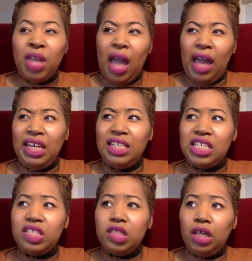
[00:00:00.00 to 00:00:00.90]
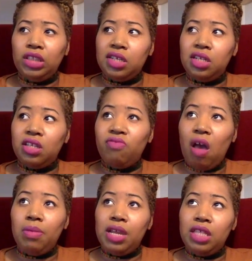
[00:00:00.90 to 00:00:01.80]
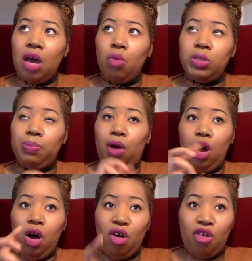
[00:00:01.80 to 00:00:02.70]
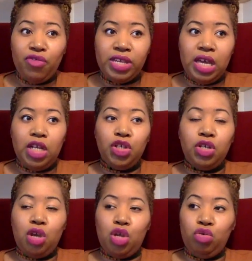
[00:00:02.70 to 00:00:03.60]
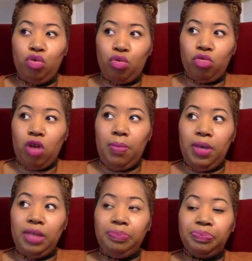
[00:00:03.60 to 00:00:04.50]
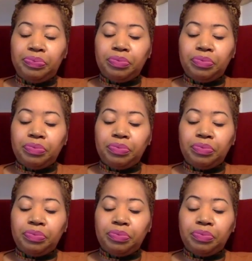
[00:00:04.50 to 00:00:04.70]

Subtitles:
any dysfunction in the family that was part of the energy that you grew up in.